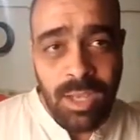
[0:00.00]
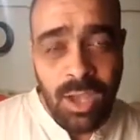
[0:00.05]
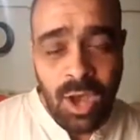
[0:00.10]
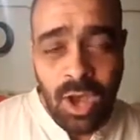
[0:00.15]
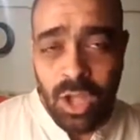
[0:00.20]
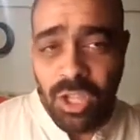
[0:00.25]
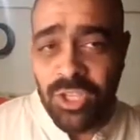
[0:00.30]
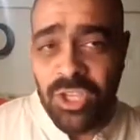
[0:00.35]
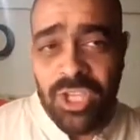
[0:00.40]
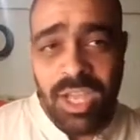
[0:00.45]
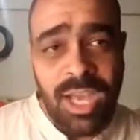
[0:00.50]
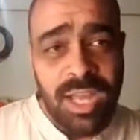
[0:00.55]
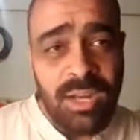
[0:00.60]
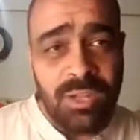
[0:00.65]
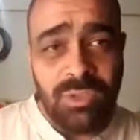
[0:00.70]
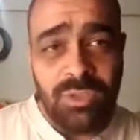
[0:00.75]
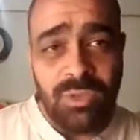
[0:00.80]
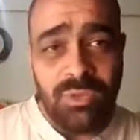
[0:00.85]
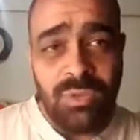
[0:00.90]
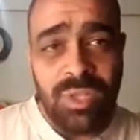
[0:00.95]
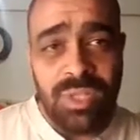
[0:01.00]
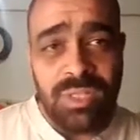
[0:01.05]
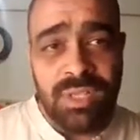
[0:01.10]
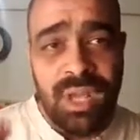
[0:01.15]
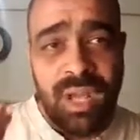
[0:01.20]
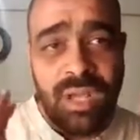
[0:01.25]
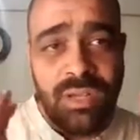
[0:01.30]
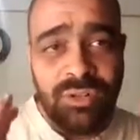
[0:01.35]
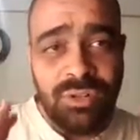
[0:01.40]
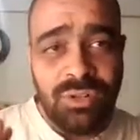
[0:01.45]
All you gotta do is
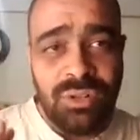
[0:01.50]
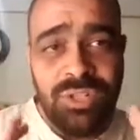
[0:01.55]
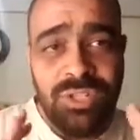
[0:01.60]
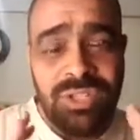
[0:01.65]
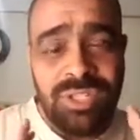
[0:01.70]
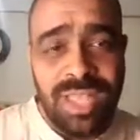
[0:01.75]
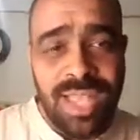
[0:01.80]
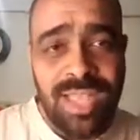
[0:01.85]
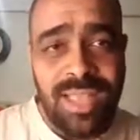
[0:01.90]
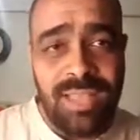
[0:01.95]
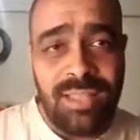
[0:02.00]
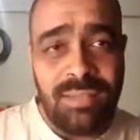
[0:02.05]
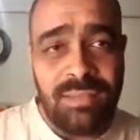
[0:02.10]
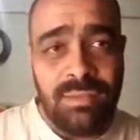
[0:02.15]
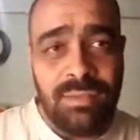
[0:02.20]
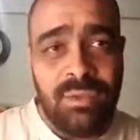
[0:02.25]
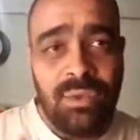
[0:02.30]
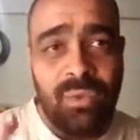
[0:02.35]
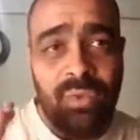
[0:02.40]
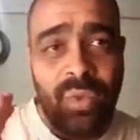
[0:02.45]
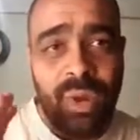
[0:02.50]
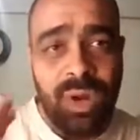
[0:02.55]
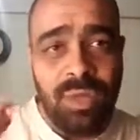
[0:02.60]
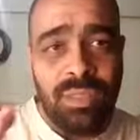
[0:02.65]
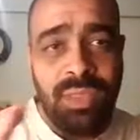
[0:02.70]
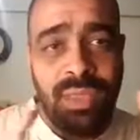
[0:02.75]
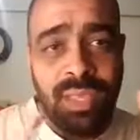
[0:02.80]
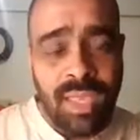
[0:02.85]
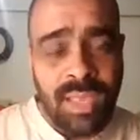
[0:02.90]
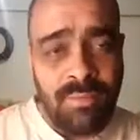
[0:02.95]
understand where
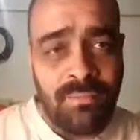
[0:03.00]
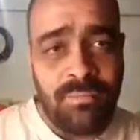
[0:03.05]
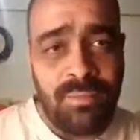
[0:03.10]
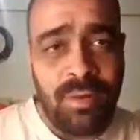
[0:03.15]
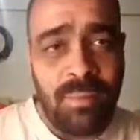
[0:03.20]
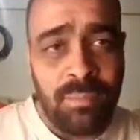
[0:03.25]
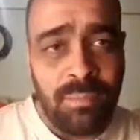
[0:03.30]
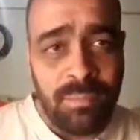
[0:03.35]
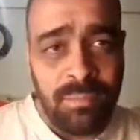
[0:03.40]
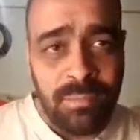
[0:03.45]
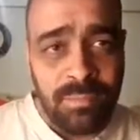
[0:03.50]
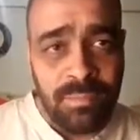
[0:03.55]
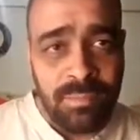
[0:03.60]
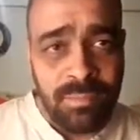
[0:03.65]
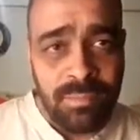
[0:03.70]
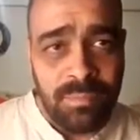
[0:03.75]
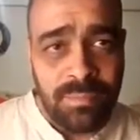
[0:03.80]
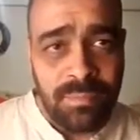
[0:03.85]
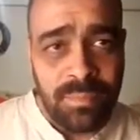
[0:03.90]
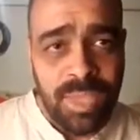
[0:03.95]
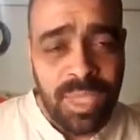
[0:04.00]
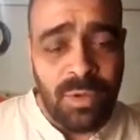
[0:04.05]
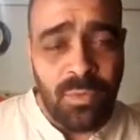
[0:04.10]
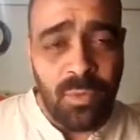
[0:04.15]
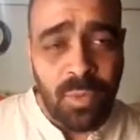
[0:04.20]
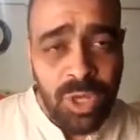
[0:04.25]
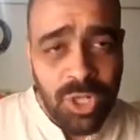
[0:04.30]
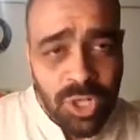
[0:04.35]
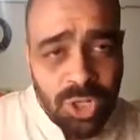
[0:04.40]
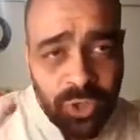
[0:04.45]
they came from.
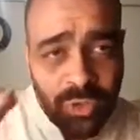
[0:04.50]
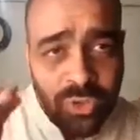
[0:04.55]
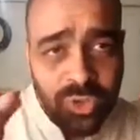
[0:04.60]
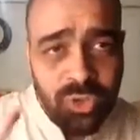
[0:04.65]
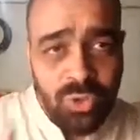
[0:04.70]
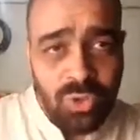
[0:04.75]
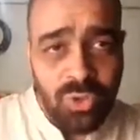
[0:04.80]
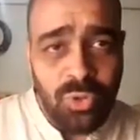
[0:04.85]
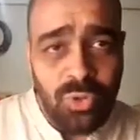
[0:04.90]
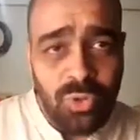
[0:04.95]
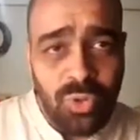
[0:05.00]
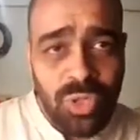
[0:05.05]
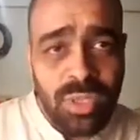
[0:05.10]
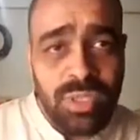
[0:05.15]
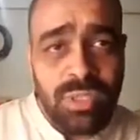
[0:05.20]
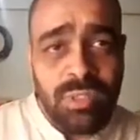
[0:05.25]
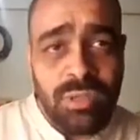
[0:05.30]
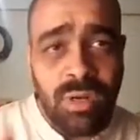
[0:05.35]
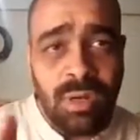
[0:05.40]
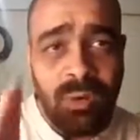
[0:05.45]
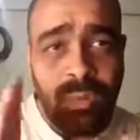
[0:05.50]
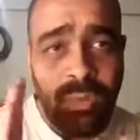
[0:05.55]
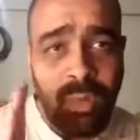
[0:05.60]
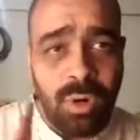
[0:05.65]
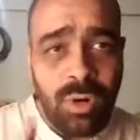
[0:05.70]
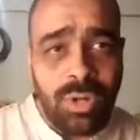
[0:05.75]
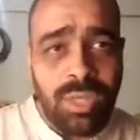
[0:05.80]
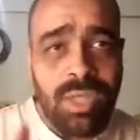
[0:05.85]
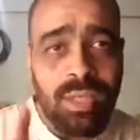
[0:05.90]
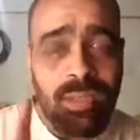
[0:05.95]
And when you do, start
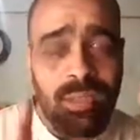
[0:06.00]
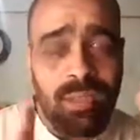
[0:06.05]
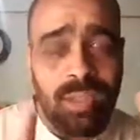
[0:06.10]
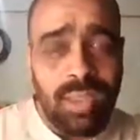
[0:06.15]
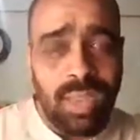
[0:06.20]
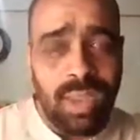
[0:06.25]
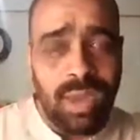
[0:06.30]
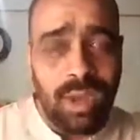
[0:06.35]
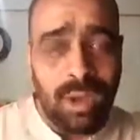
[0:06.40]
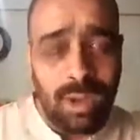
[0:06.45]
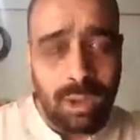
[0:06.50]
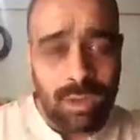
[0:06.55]
working there.